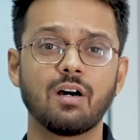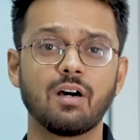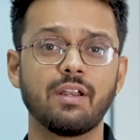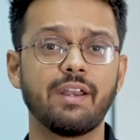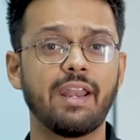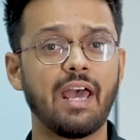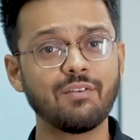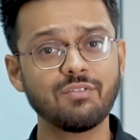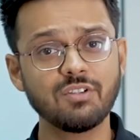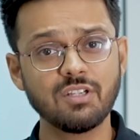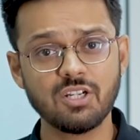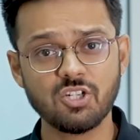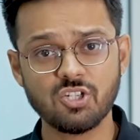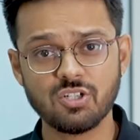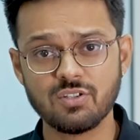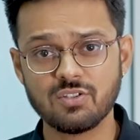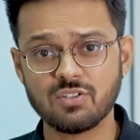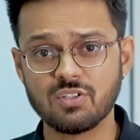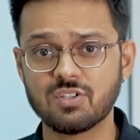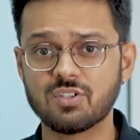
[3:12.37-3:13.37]

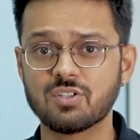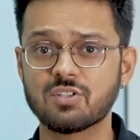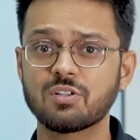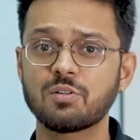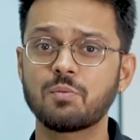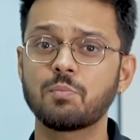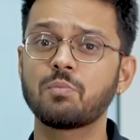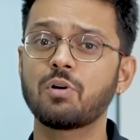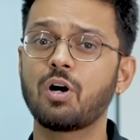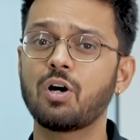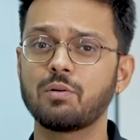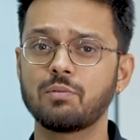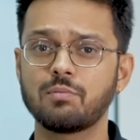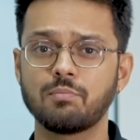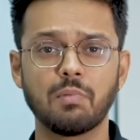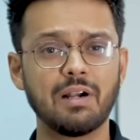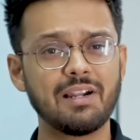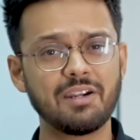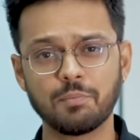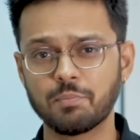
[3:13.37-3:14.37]
navigation system,
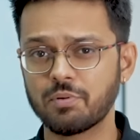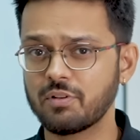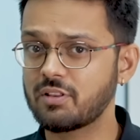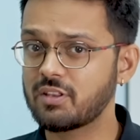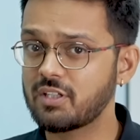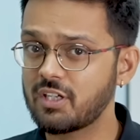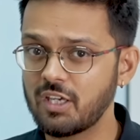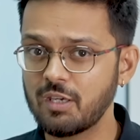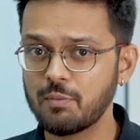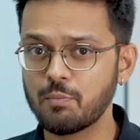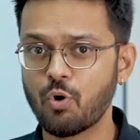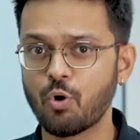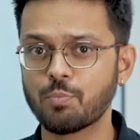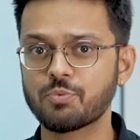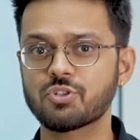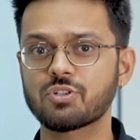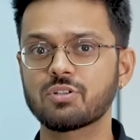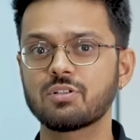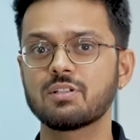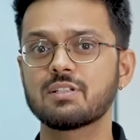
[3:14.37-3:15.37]
multiple theme
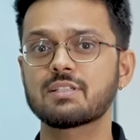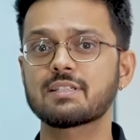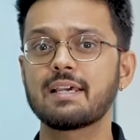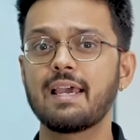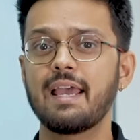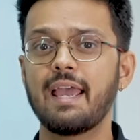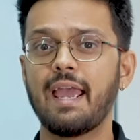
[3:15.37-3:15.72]
options,